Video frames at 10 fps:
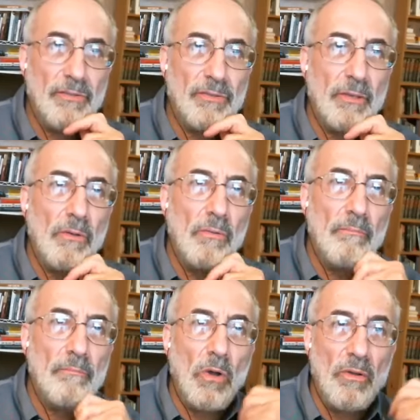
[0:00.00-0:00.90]

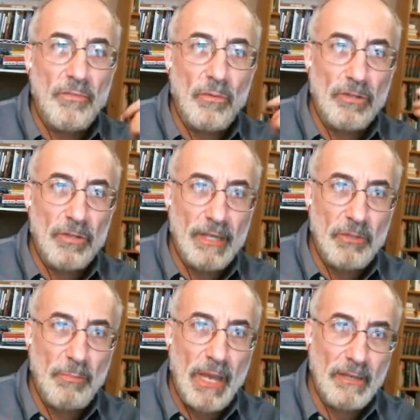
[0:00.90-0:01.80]
so Mo unfortunately
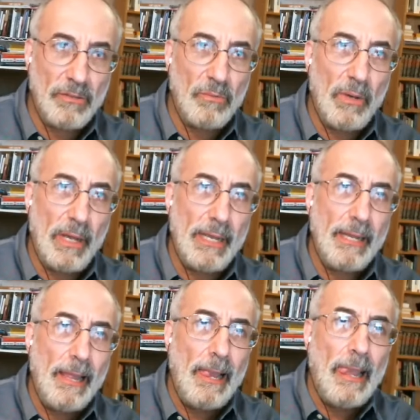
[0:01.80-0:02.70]
has passed away,